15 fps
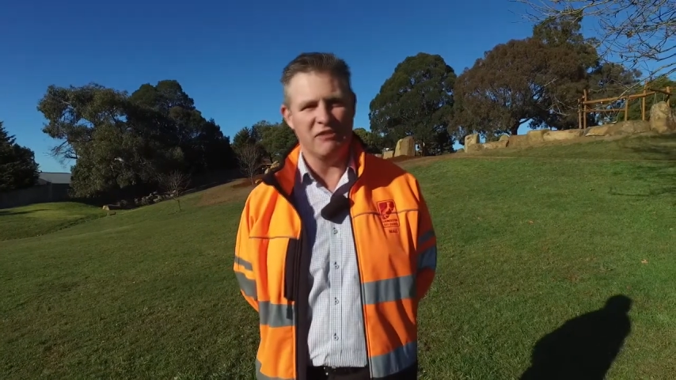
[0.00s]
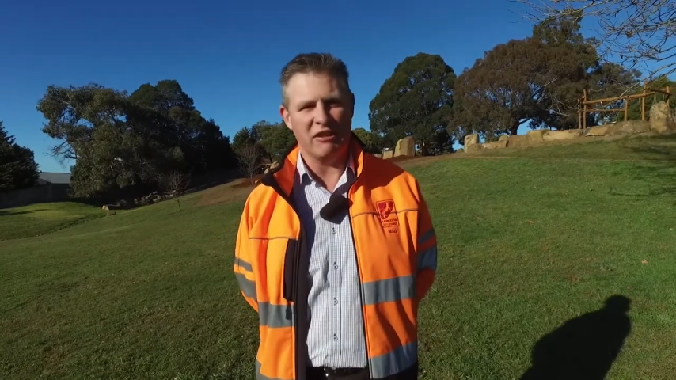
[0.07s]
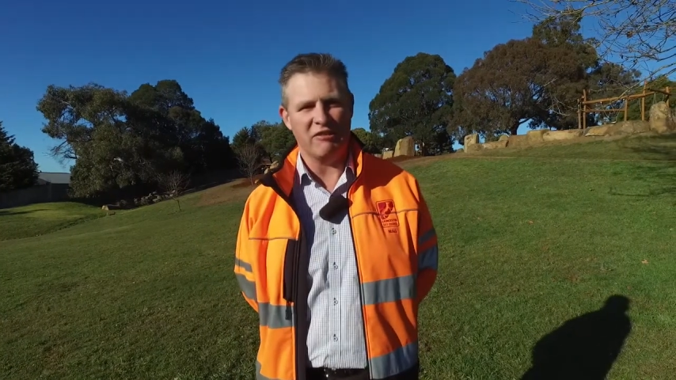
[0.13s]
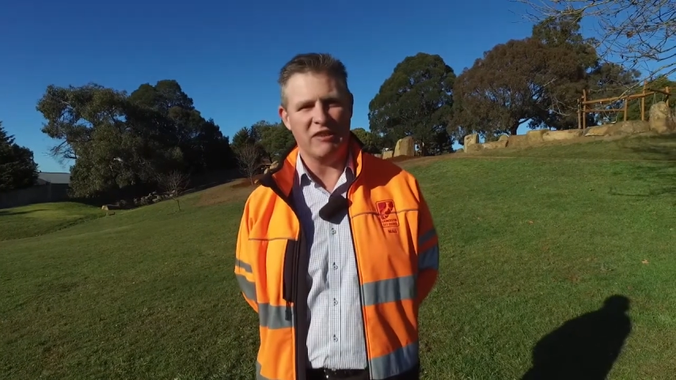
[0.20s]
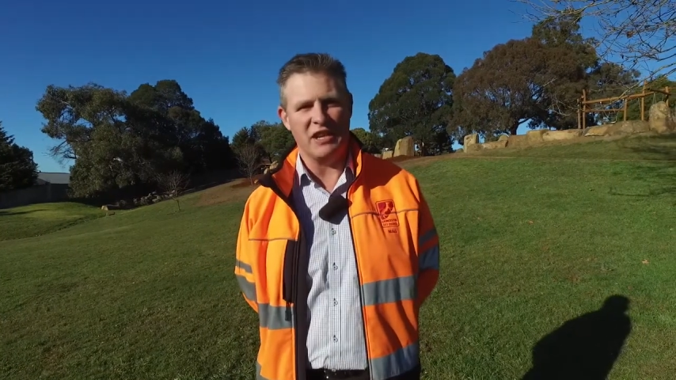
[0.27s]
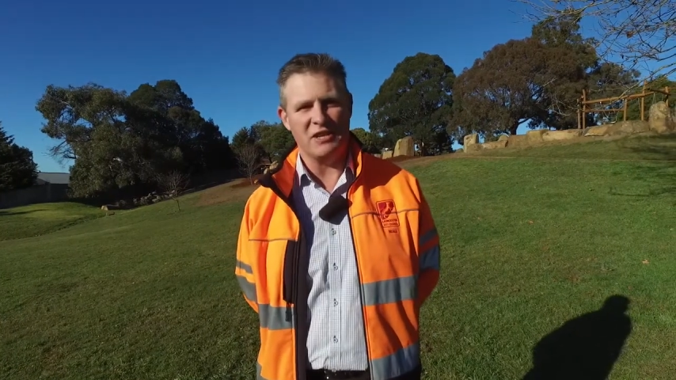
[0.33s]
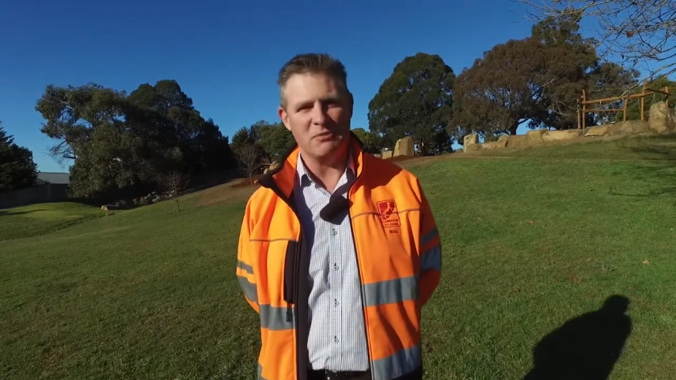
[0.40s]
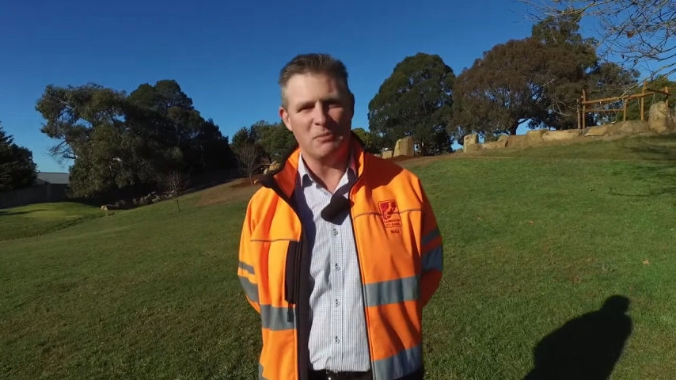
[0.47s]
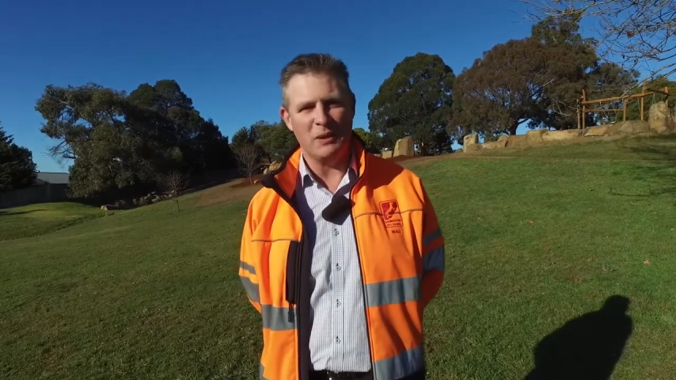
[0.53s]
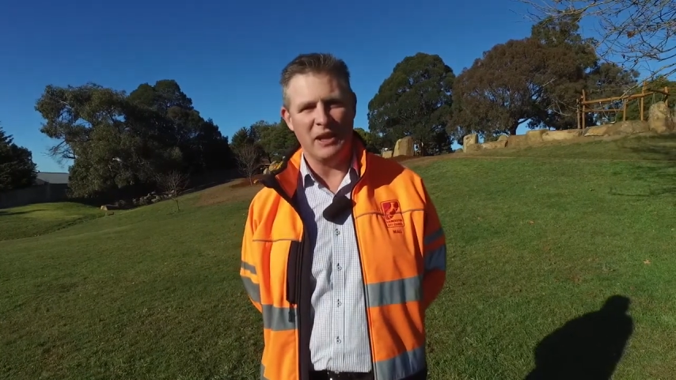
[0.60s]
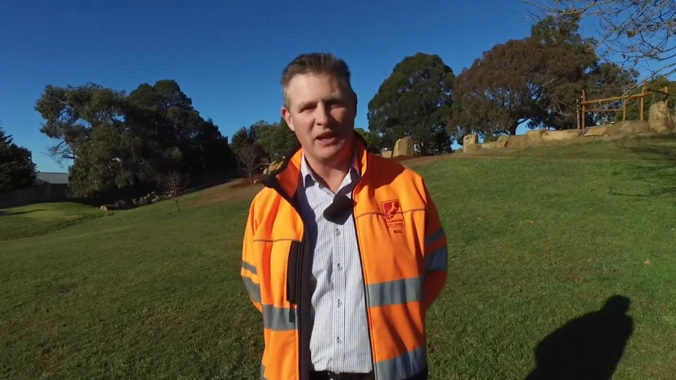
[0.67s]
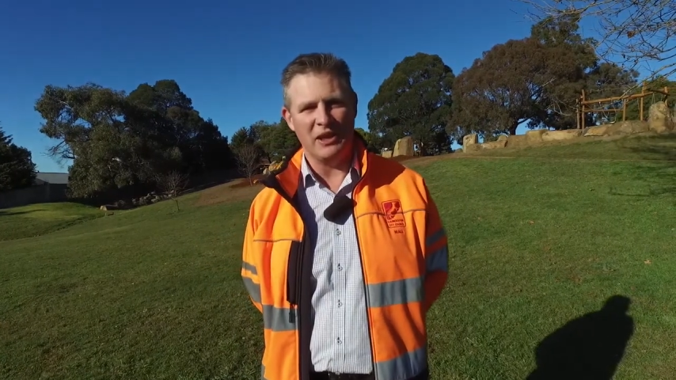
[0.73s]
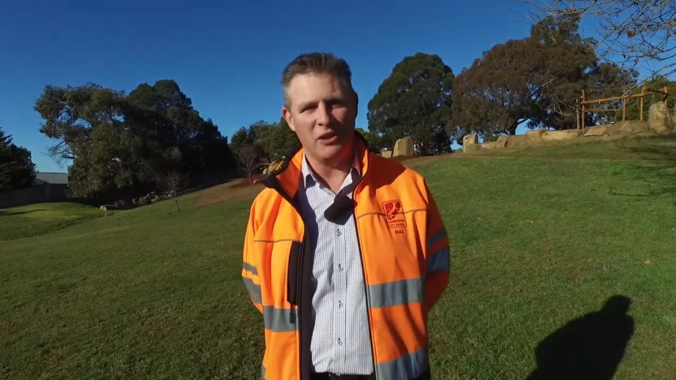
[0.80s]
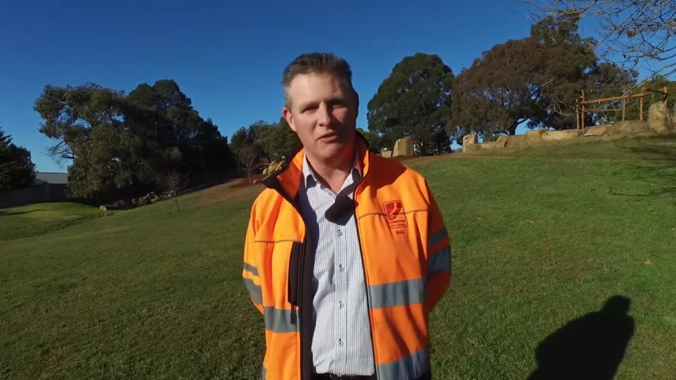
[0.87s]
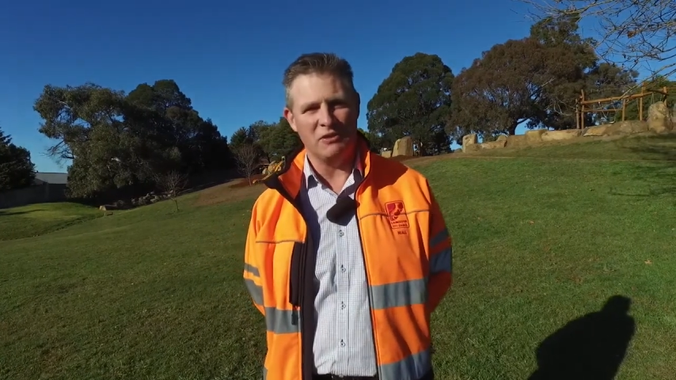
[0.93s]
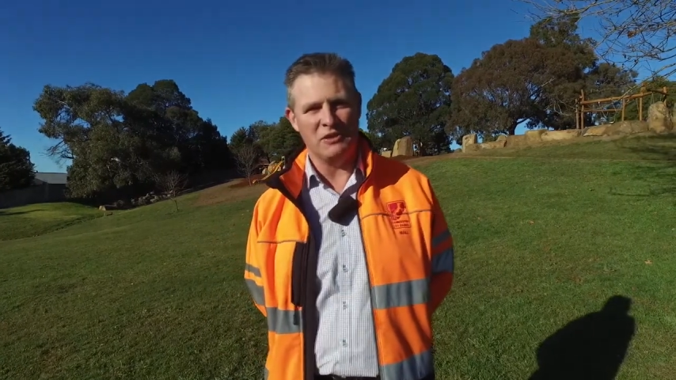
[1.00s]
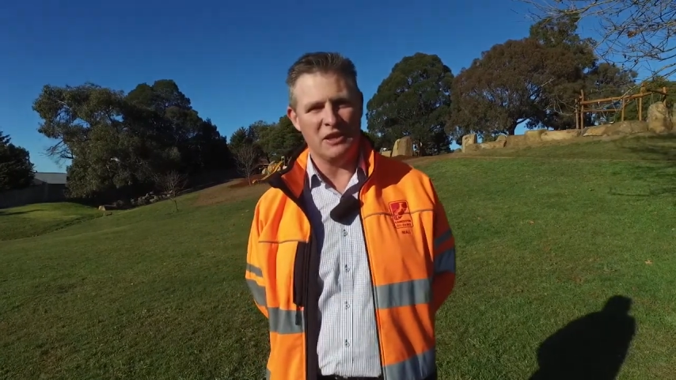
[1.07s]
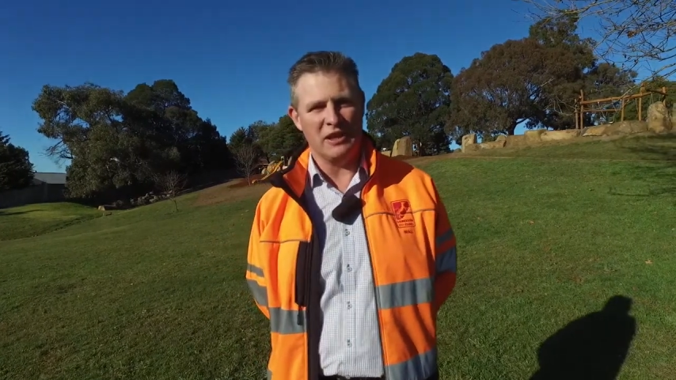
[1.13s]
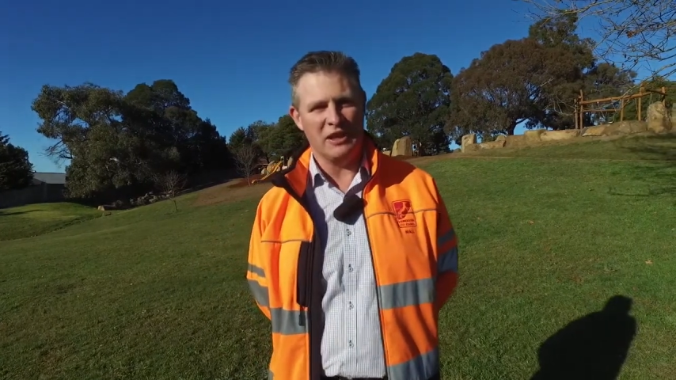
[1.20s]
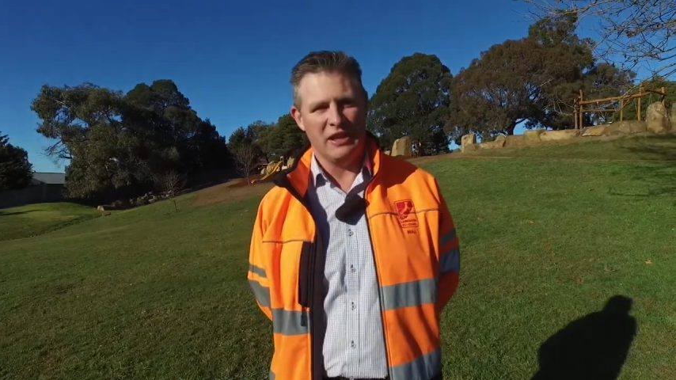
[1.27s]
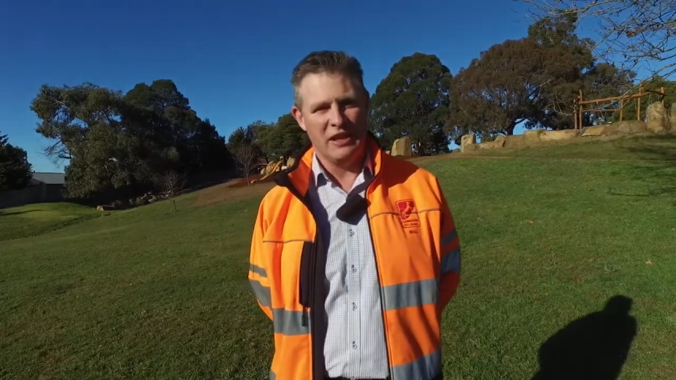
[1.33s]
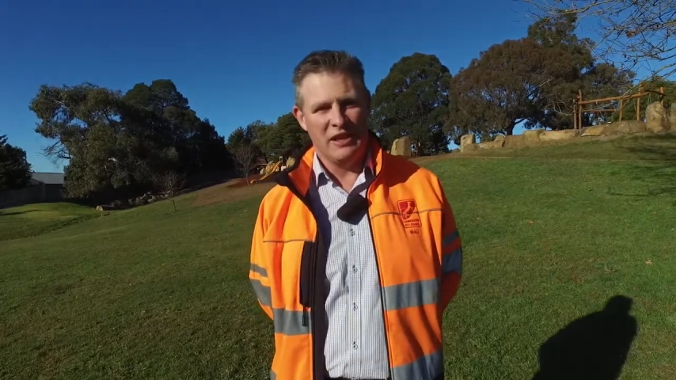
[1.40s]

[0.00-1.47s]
Recreation Planning Officer.